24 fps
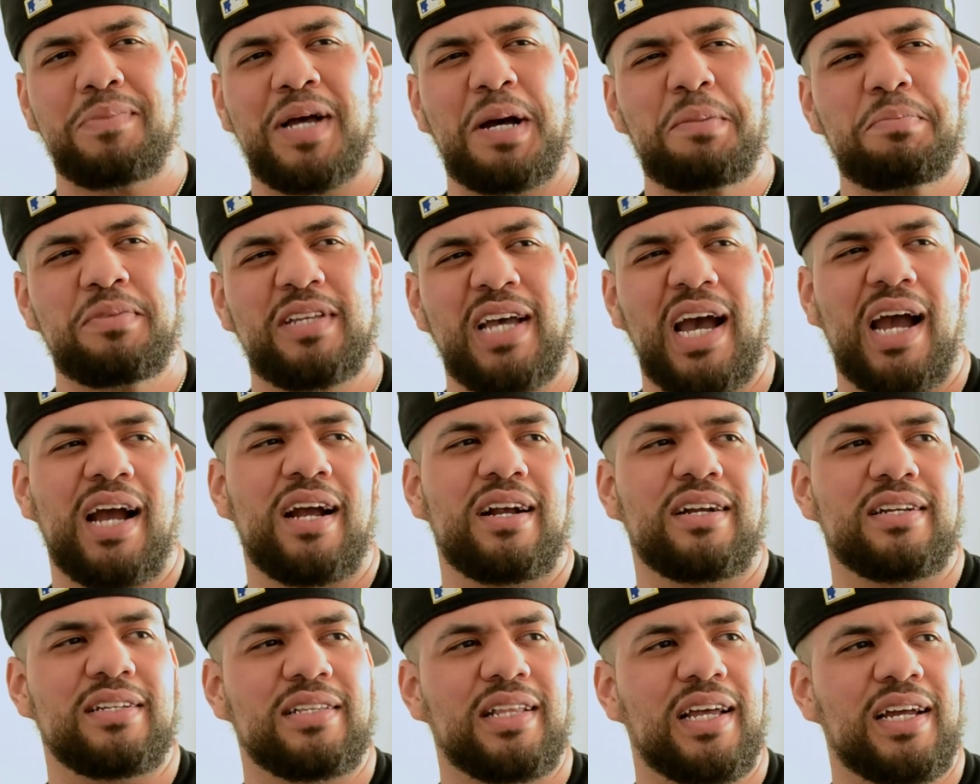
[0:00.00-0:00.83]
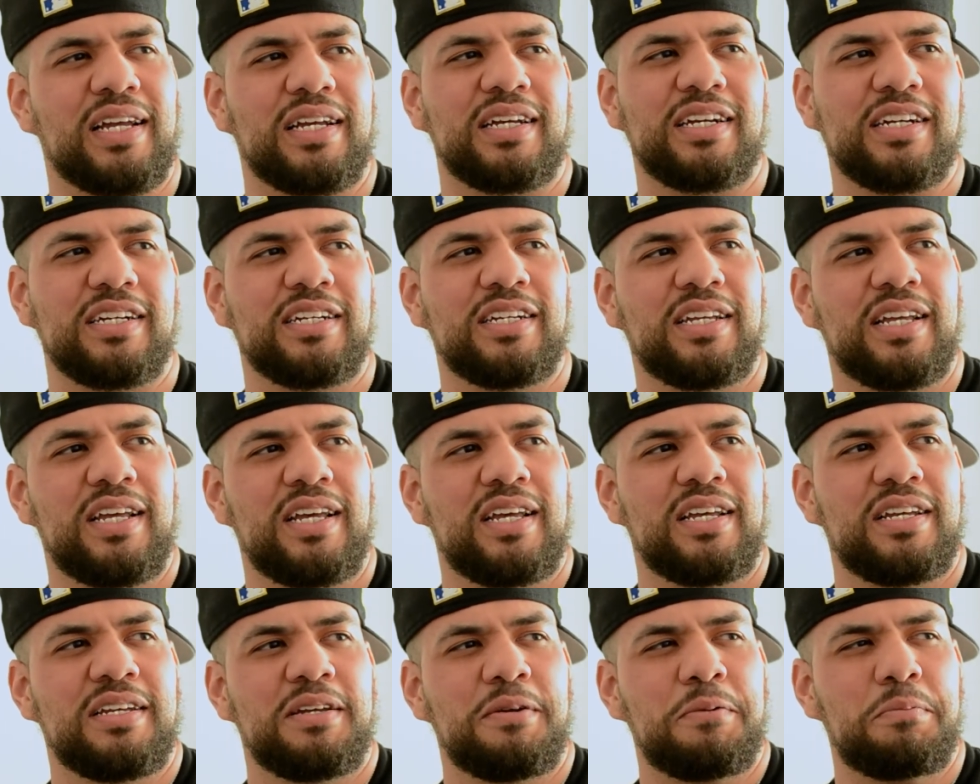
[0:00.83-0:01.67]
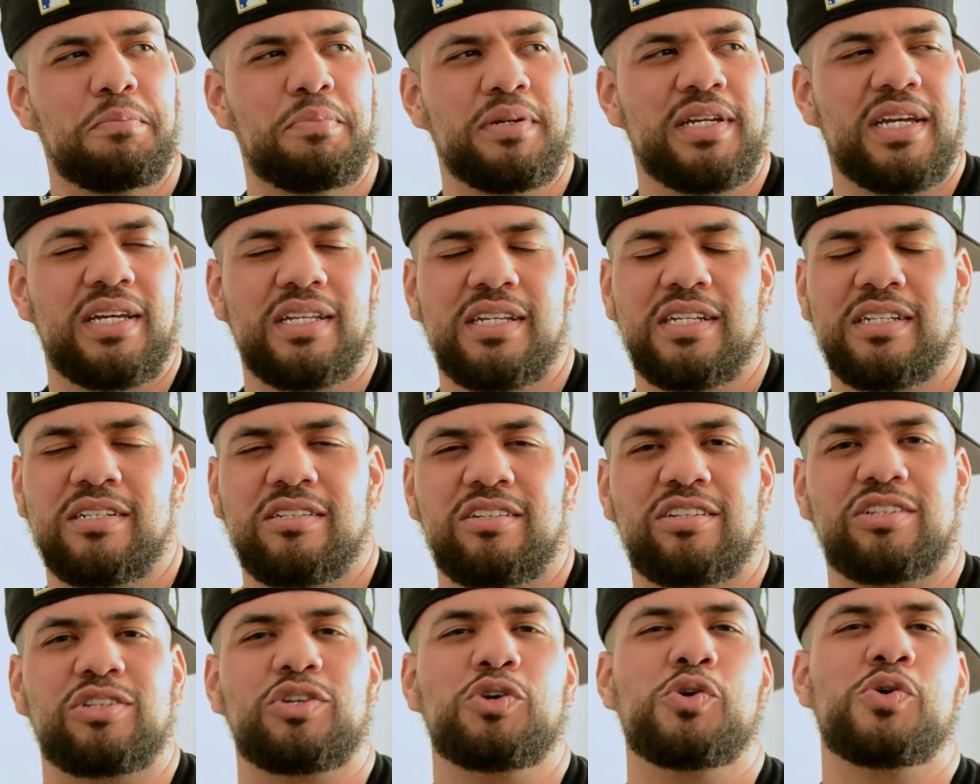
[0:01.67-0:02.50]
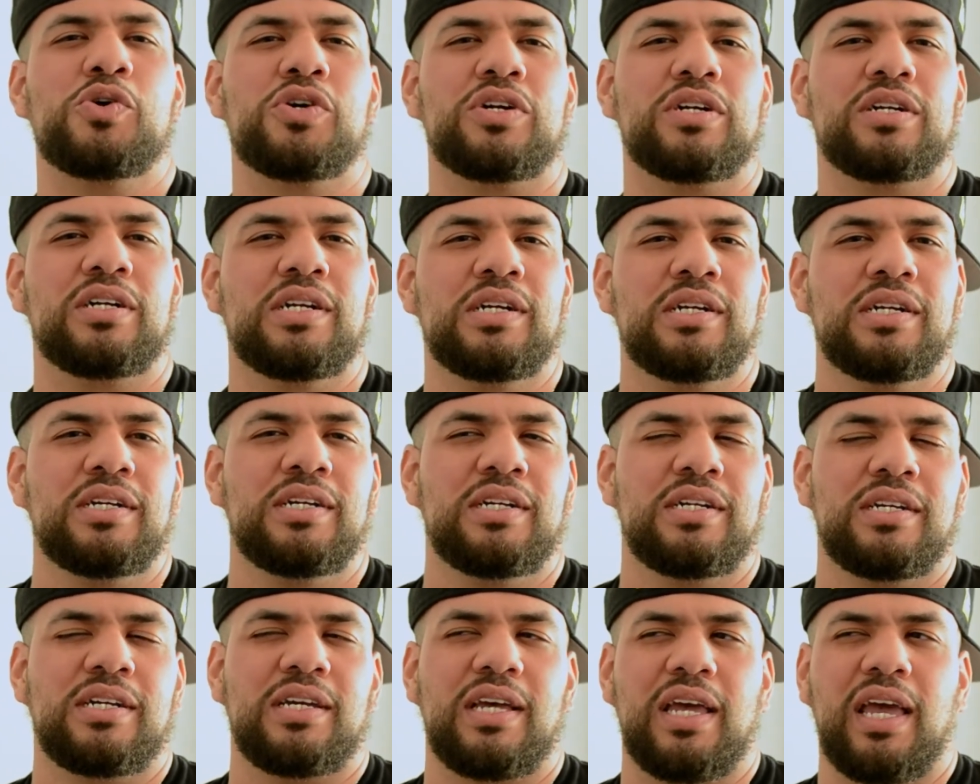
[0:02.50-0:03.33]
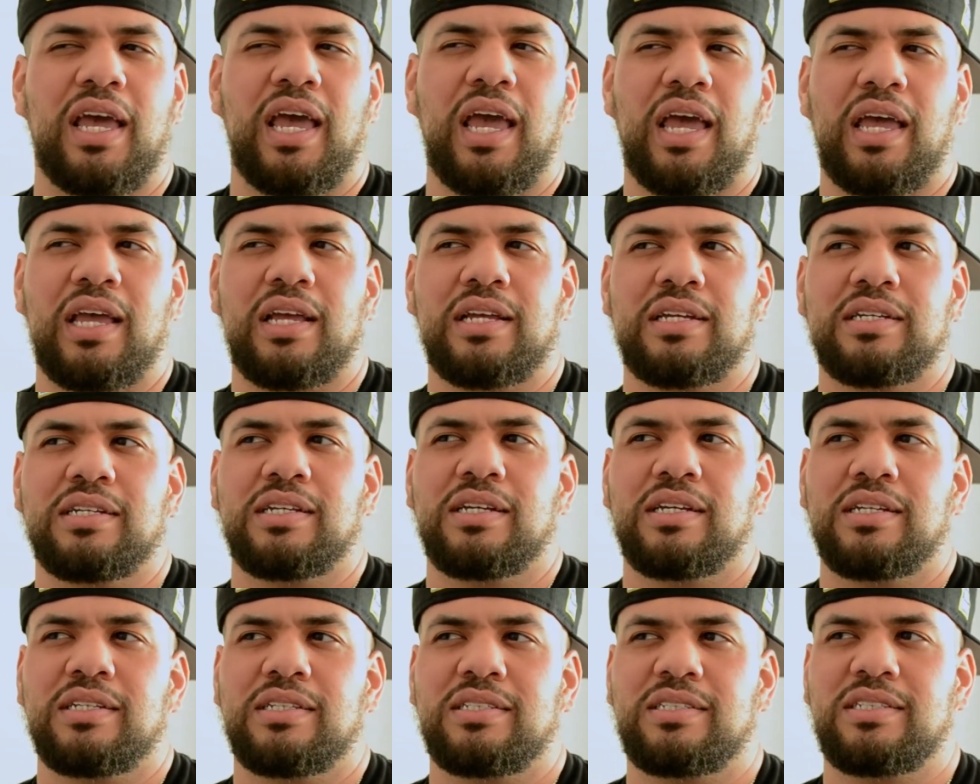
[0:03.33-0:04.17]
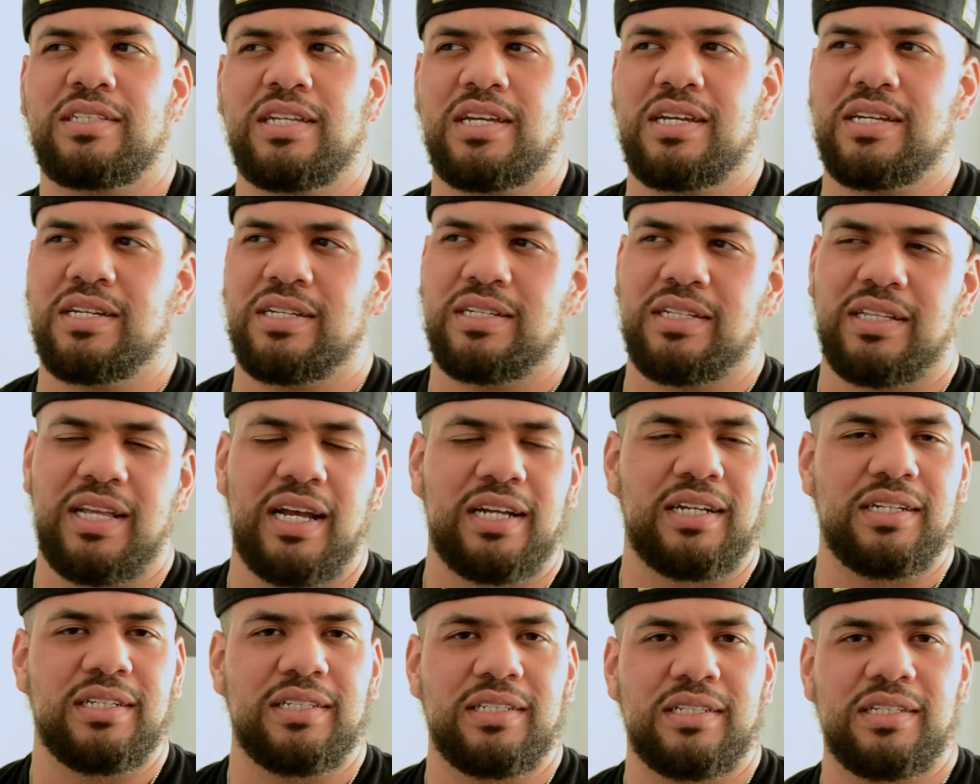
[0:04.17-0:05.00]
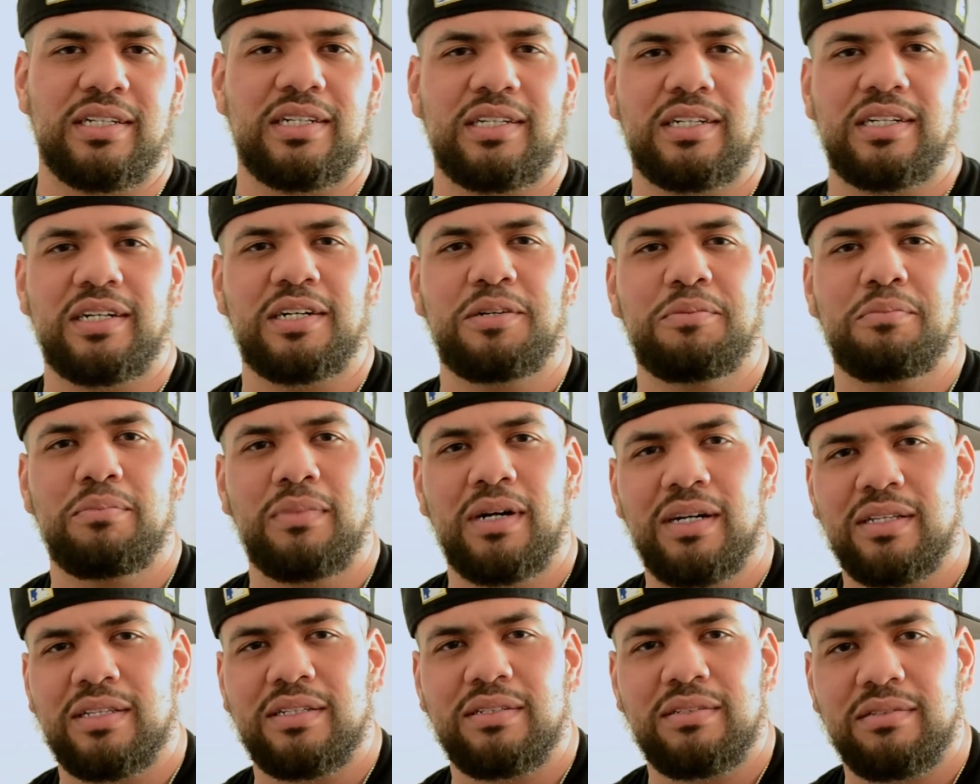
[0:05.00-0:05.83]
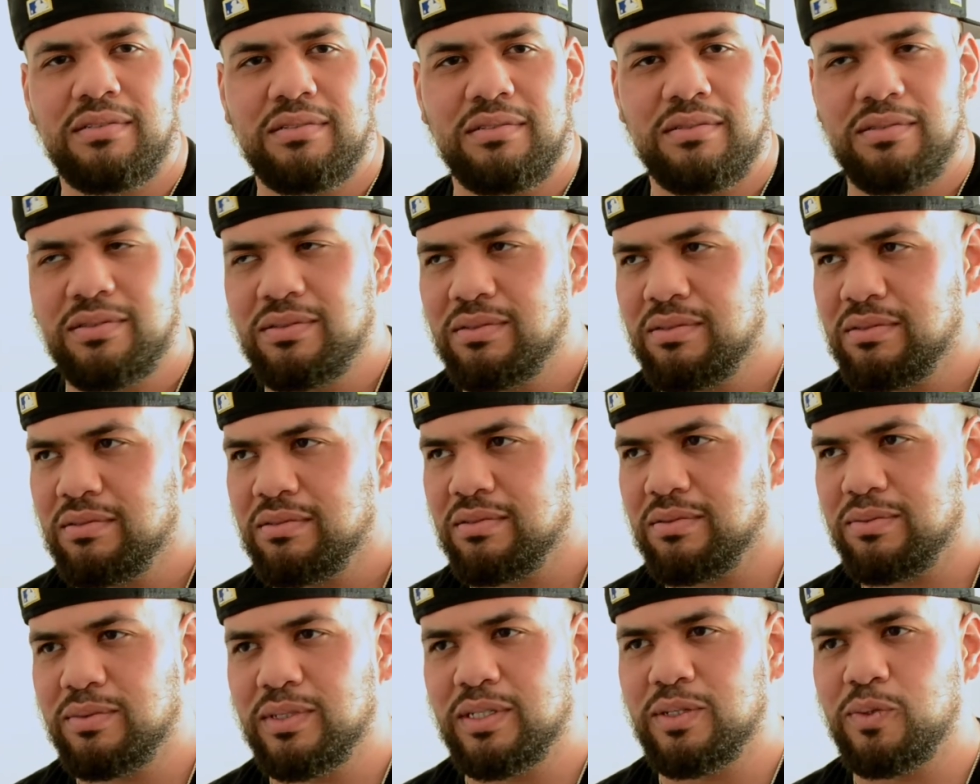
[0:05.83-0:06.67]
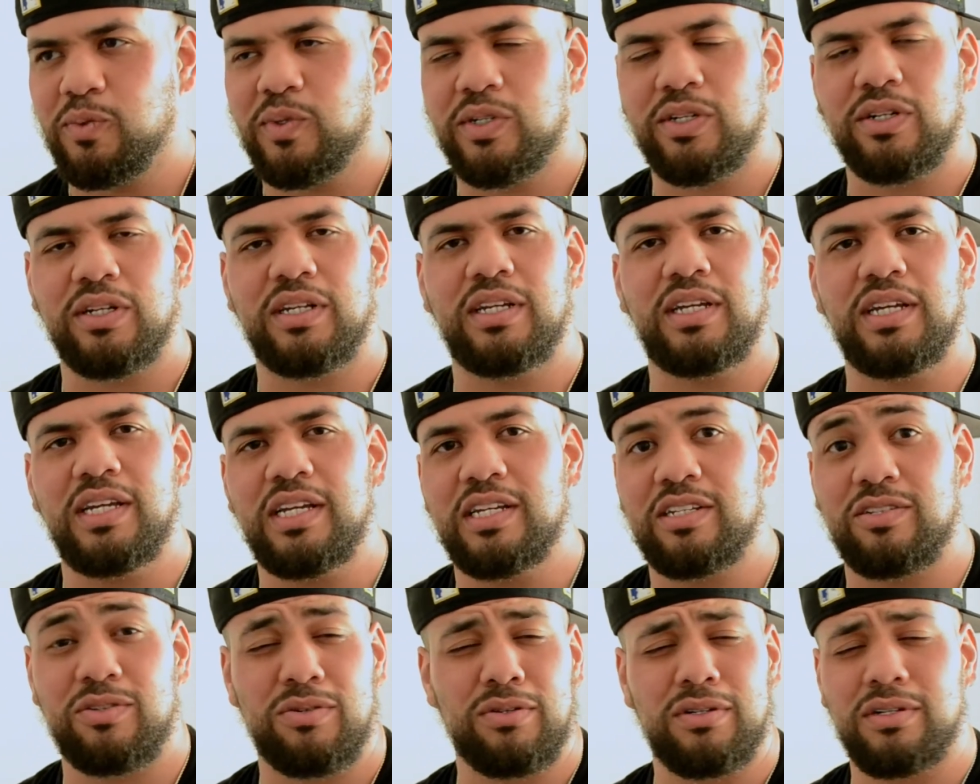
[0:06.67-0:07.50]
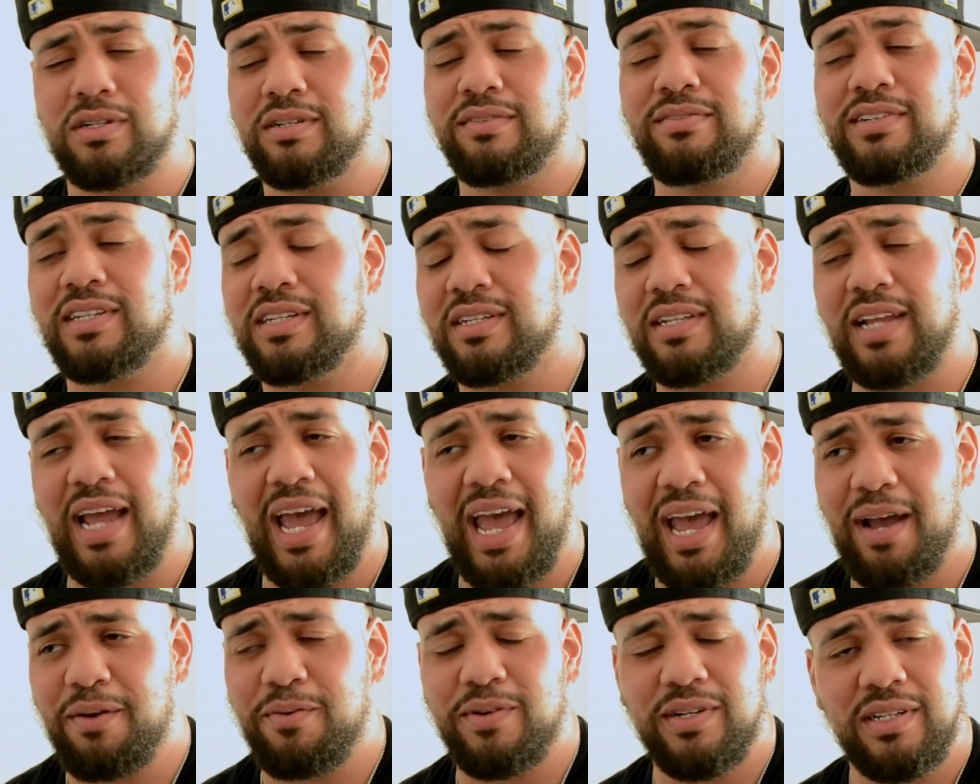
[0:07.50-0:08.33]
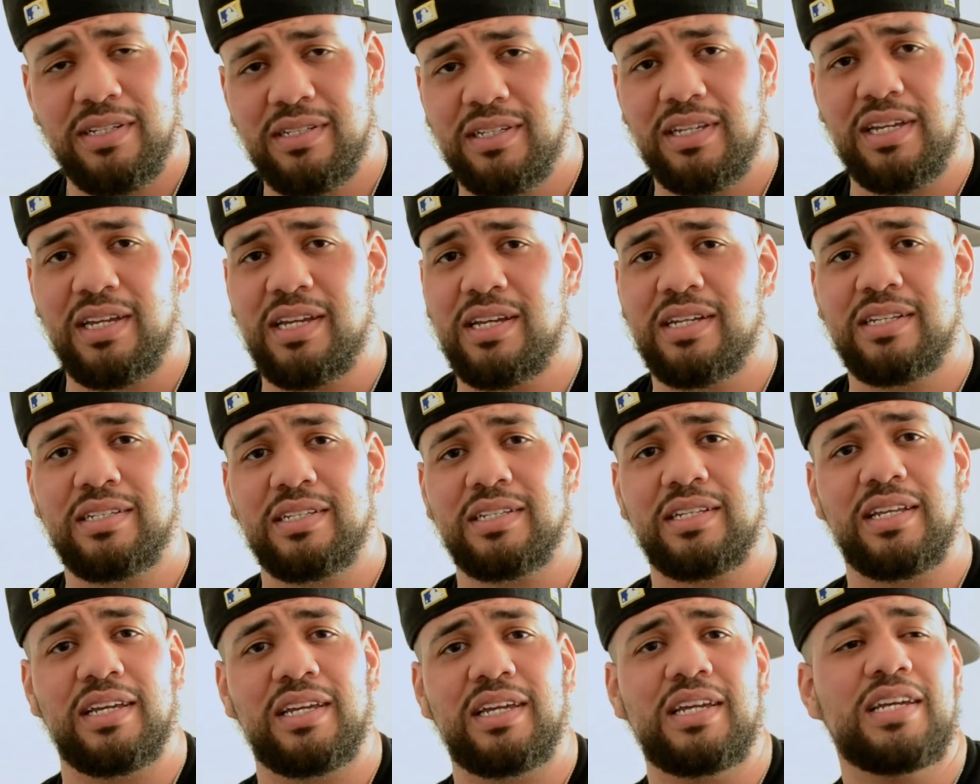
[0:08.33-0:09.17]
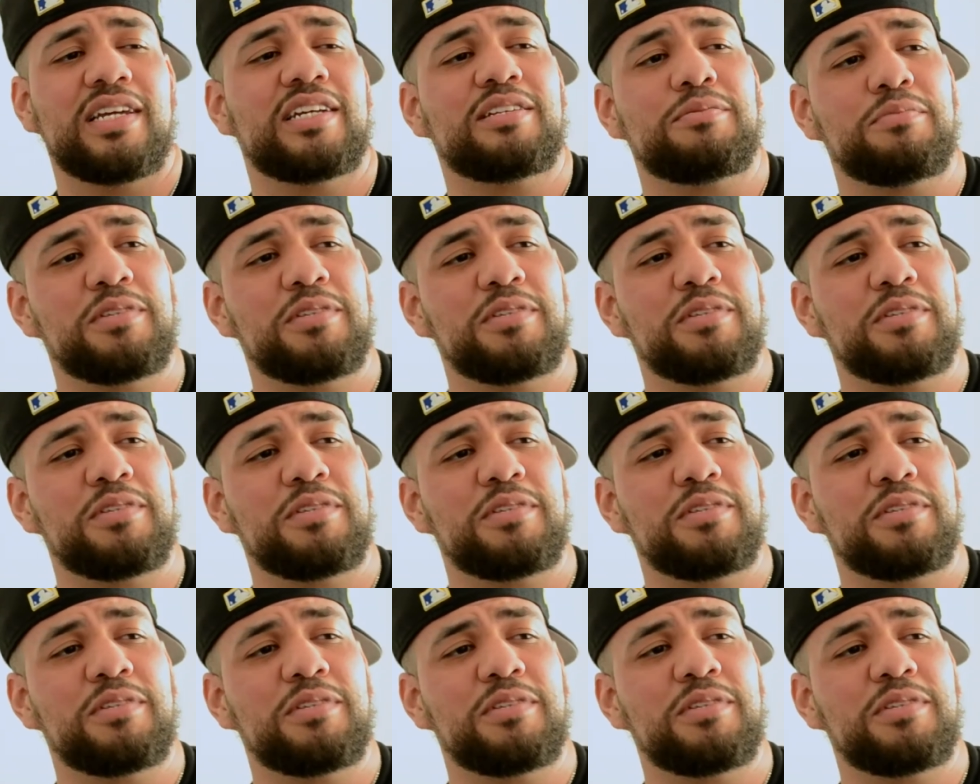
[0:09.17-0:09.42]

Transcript: I'm tired of like being in the store and seeing like a mother with her kids, or even a dad with his kids, and the kids